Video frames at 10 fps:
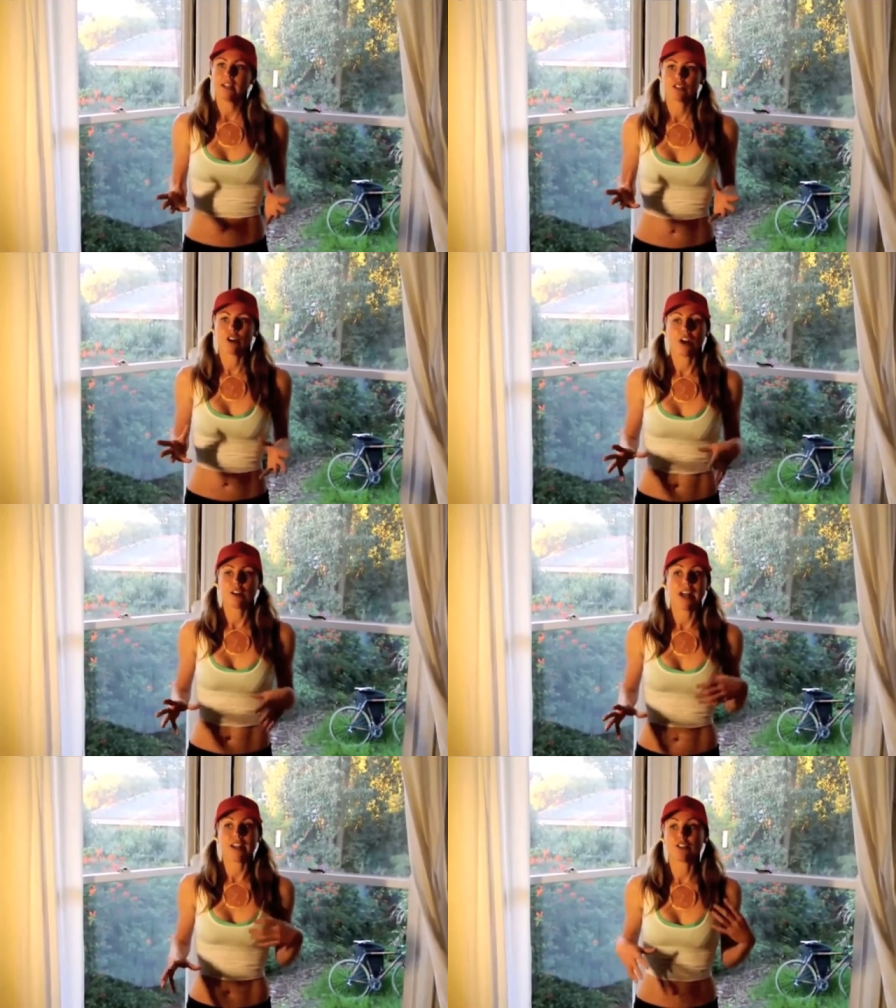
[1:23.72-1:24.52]
Trying,
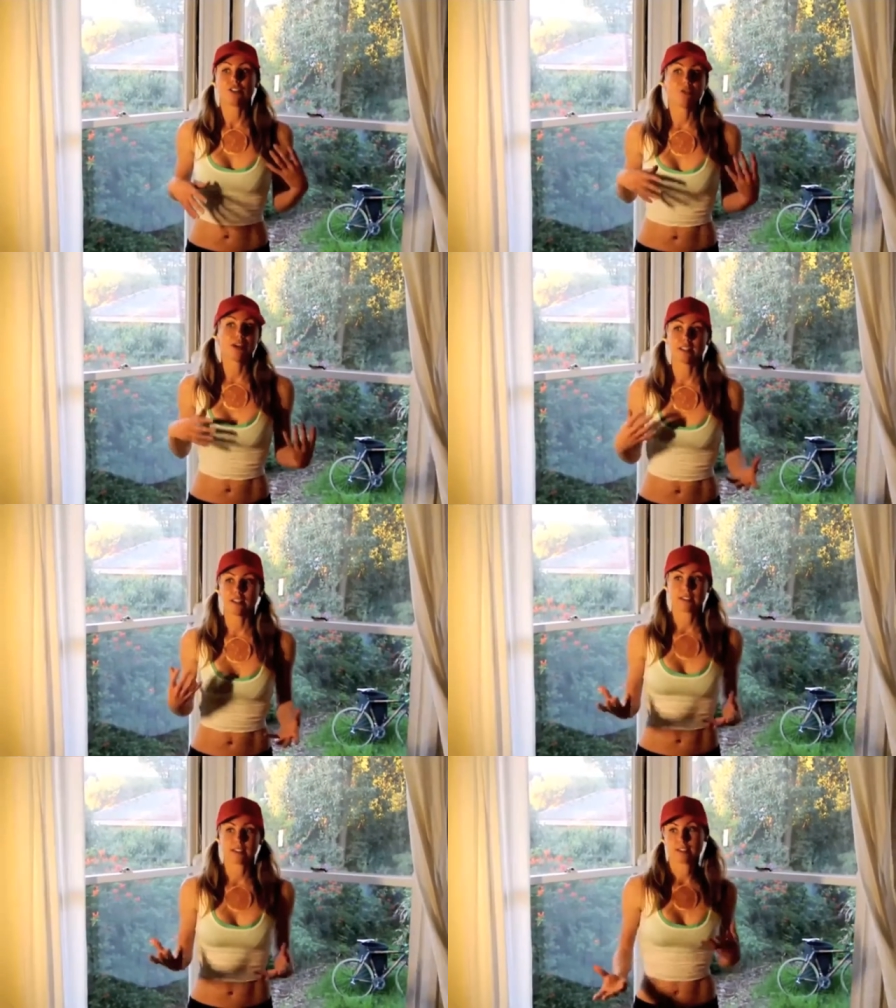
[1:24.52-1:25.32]
like doing
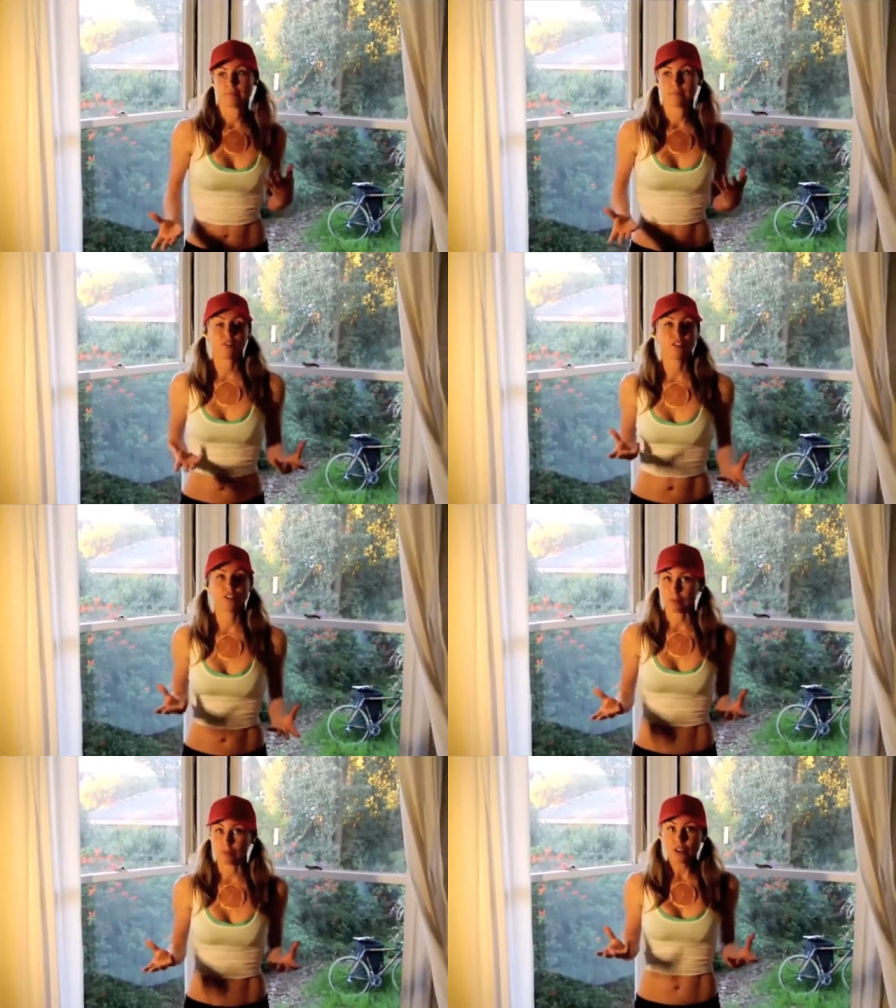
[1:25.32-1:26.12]
this
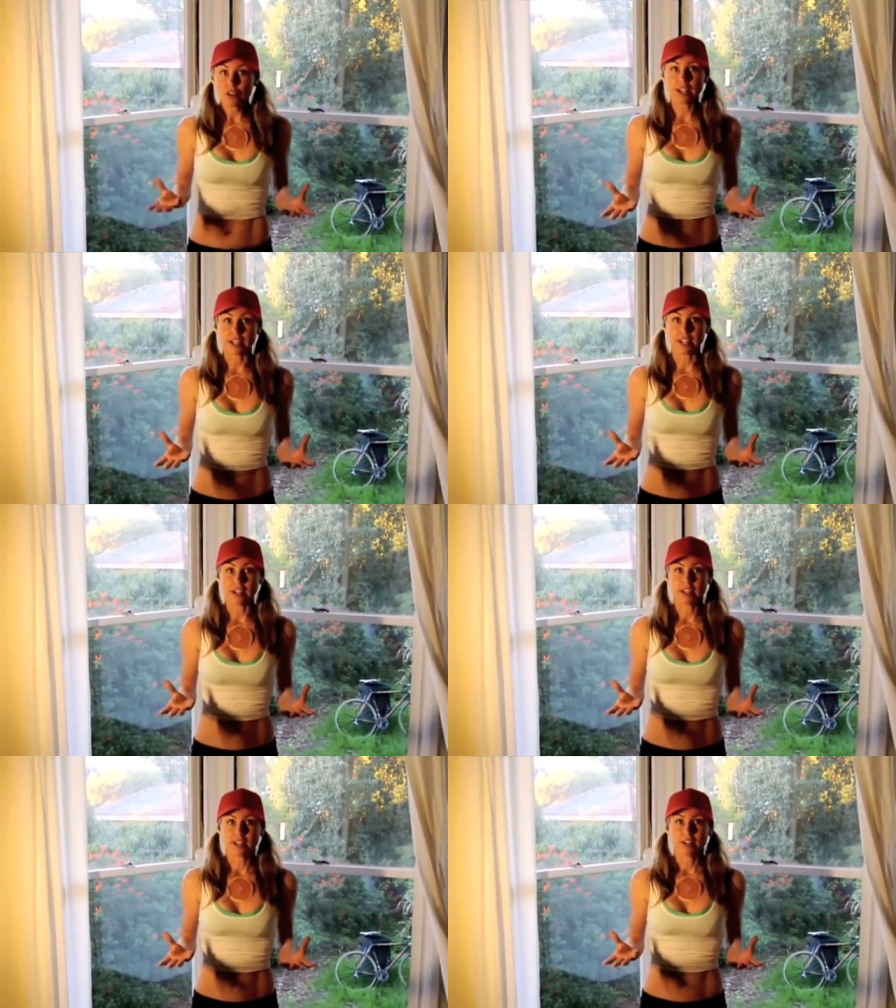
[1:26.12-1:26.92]
pursuit of purity,
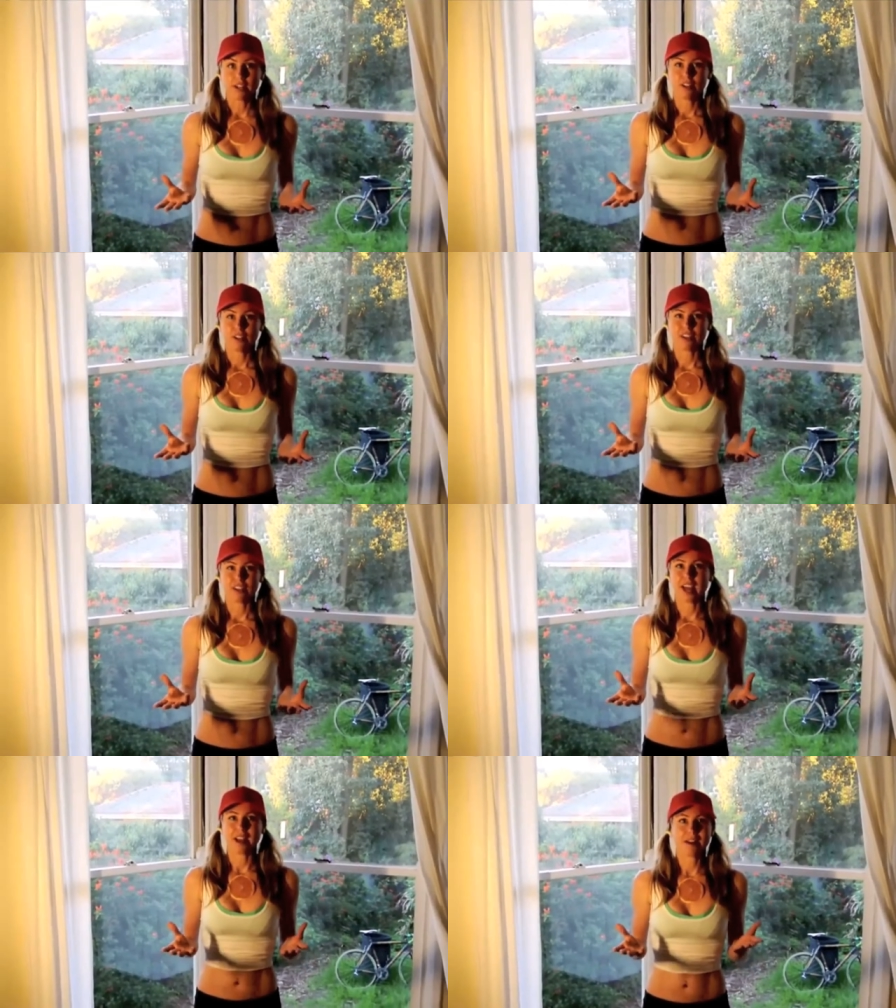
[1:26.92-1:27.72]
you know, they
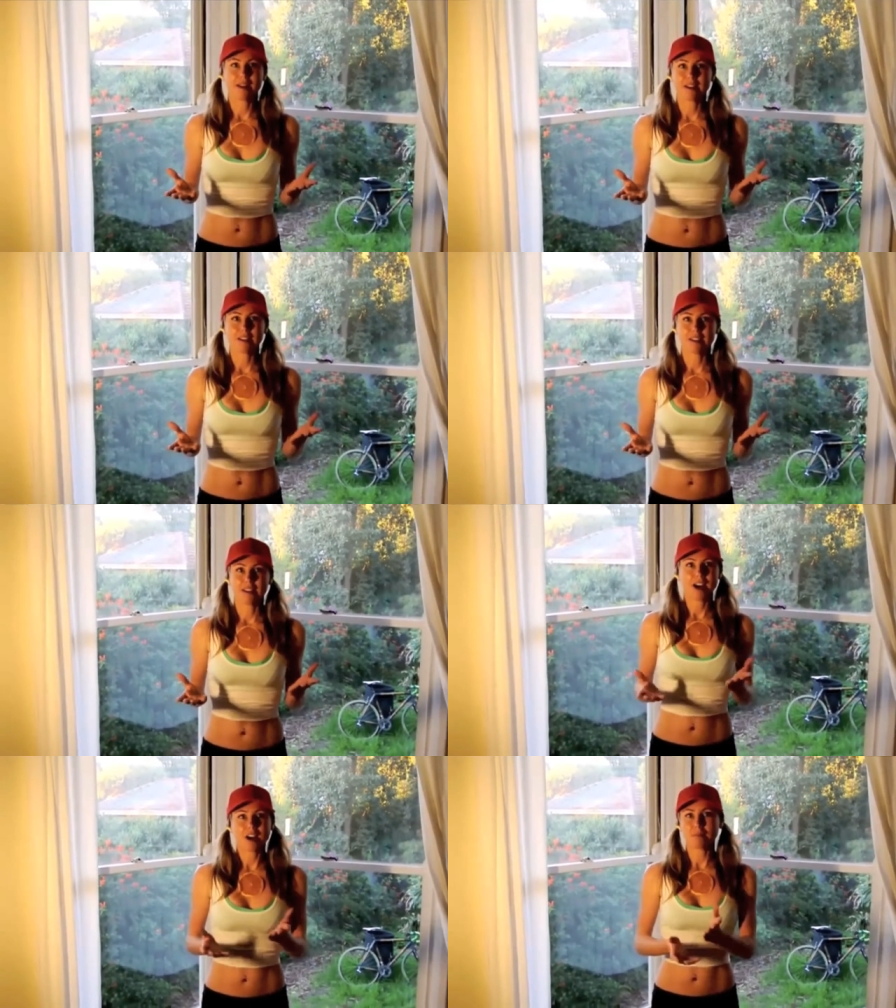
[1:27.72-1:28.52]
just starving.
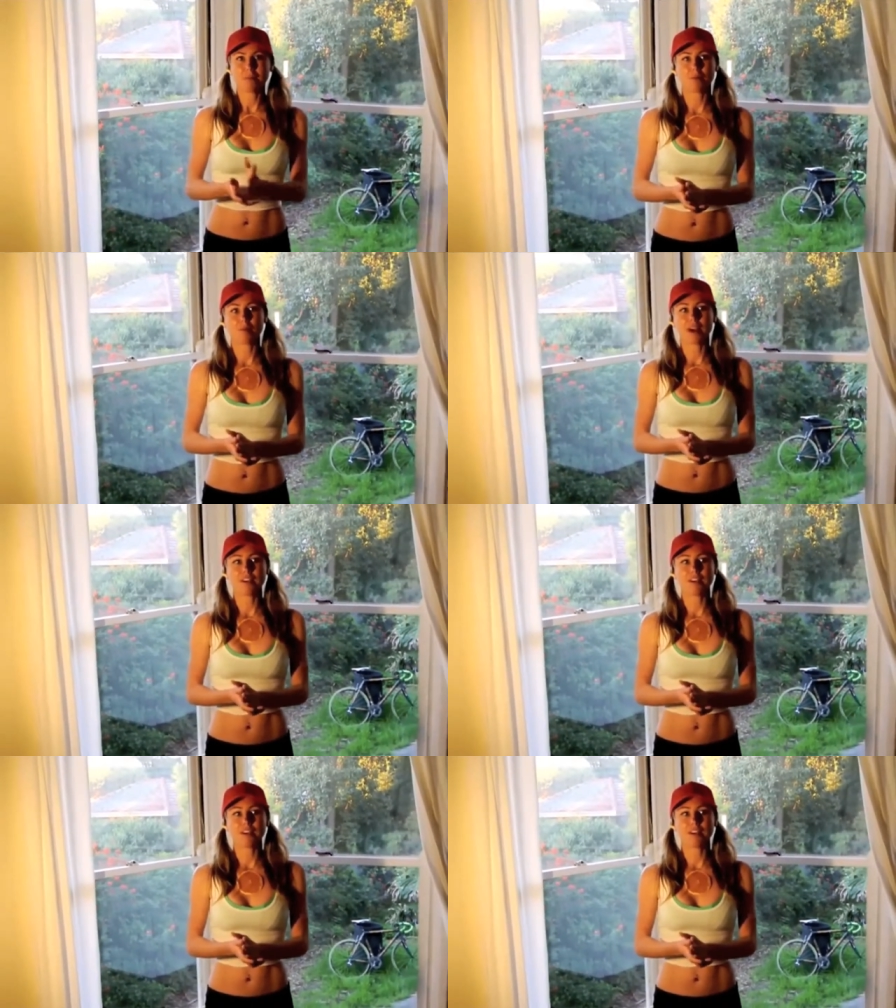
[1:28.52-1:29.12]
Yeah, I remember one